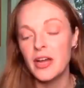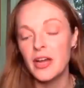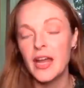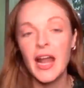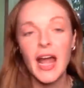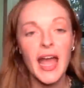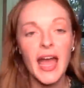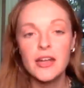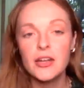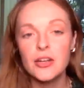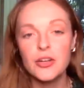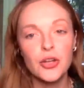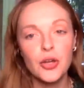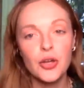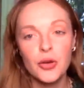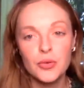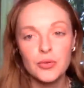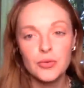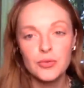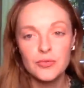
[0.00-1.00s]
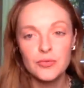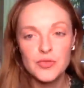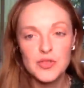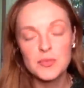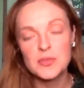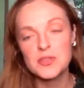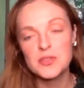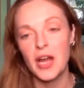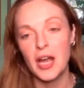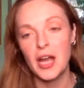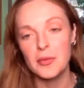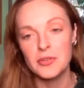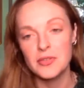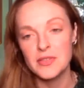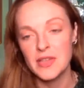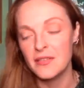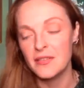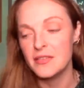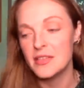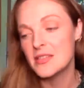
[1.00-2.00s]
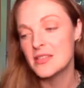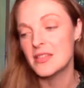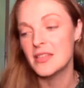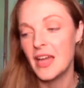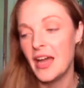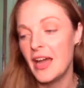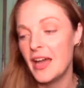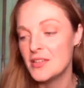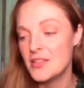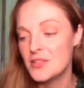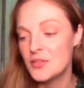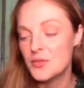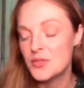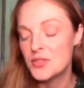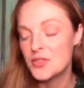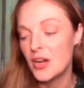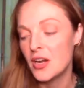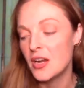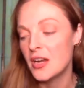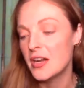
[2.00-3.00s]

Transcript: I had no subscribers, obviously, as you start.